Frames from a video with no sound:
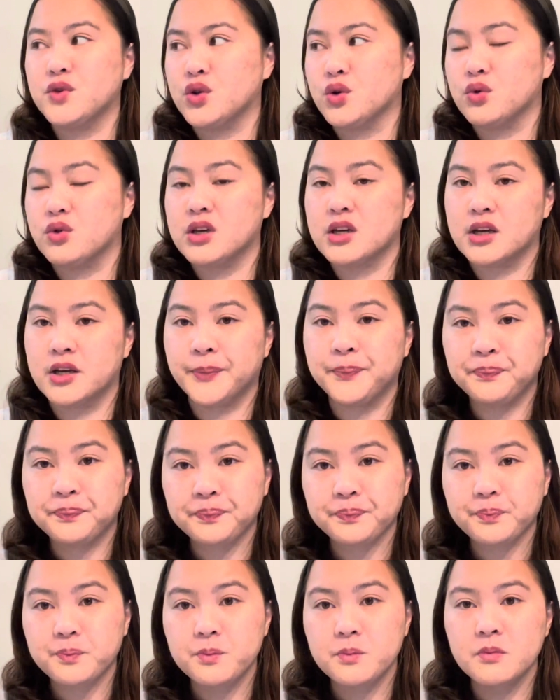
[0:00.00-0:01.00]
to the
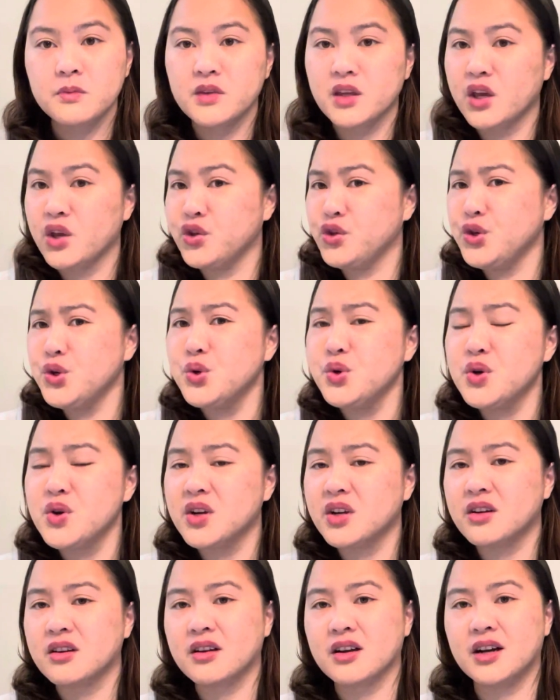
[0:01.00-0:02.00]
New
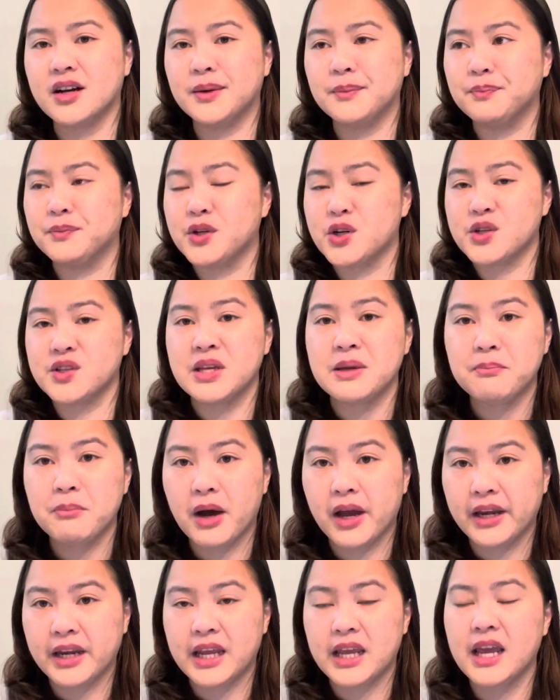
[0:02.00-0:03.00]
York nursing
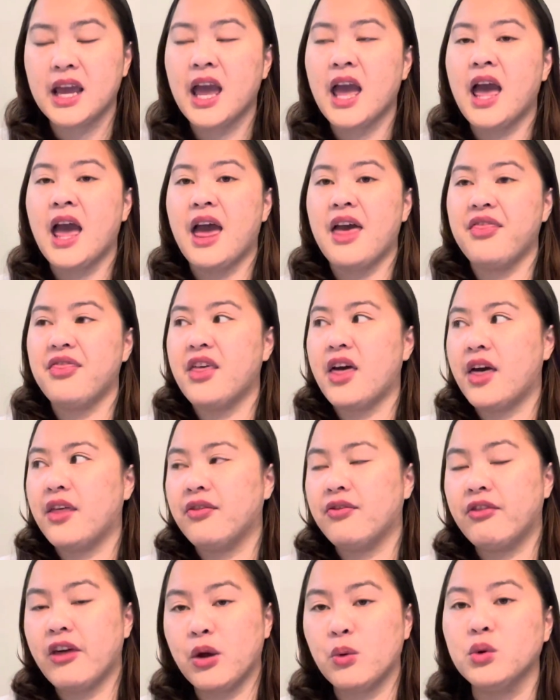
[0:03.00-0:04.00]
body, and then
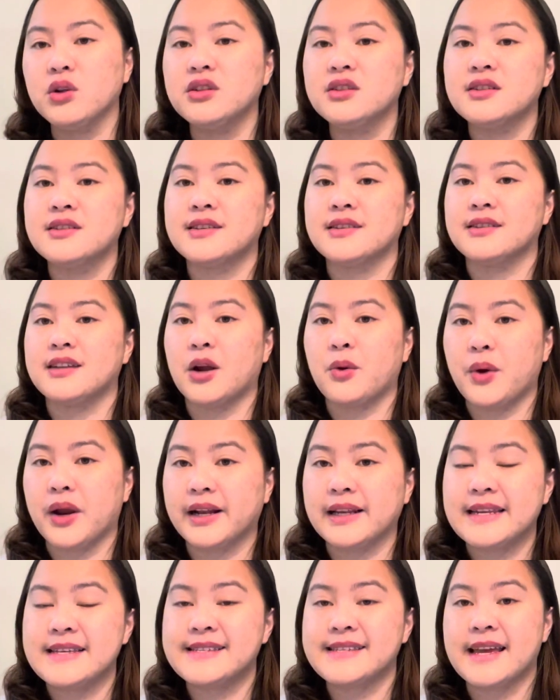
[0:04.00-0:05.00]
they will
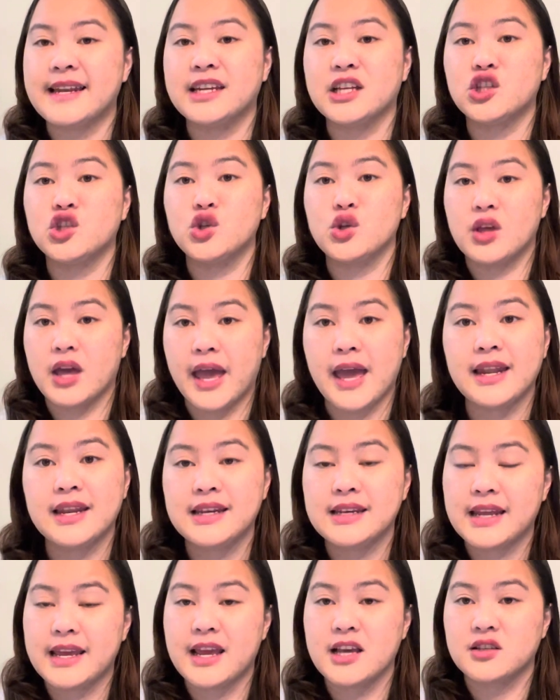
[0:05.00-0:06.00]
directly send it to the
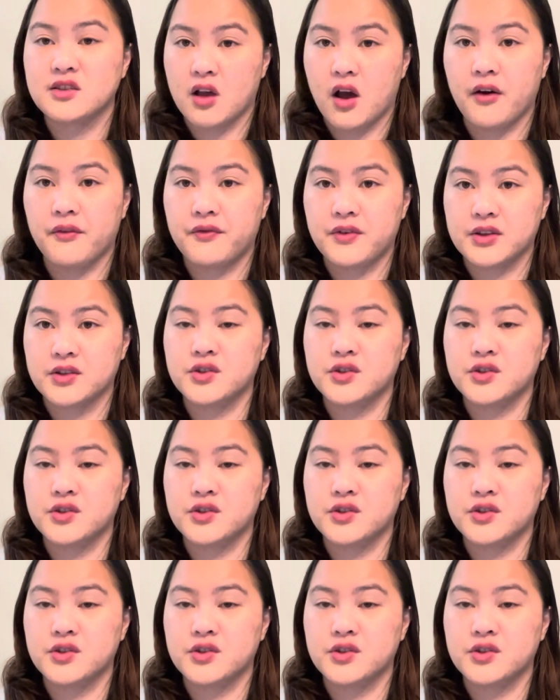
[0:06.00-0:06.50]
NNAS office.